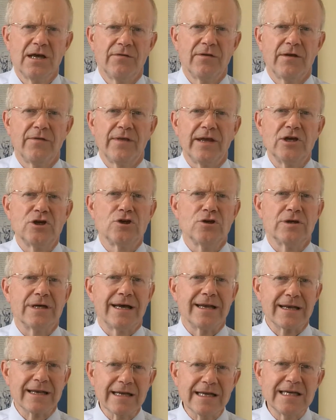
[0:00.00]
that they should
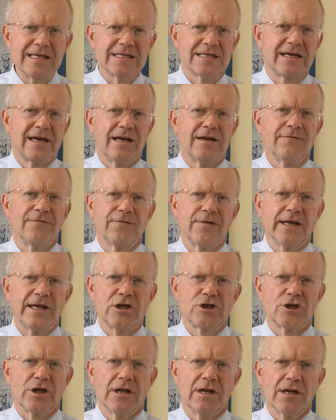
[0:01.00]
at least get
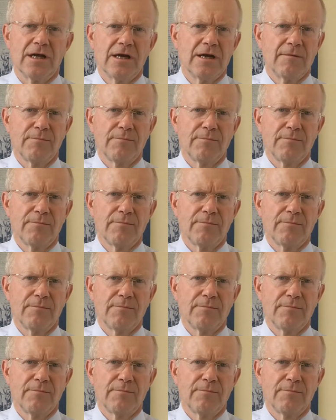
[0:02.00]
inflation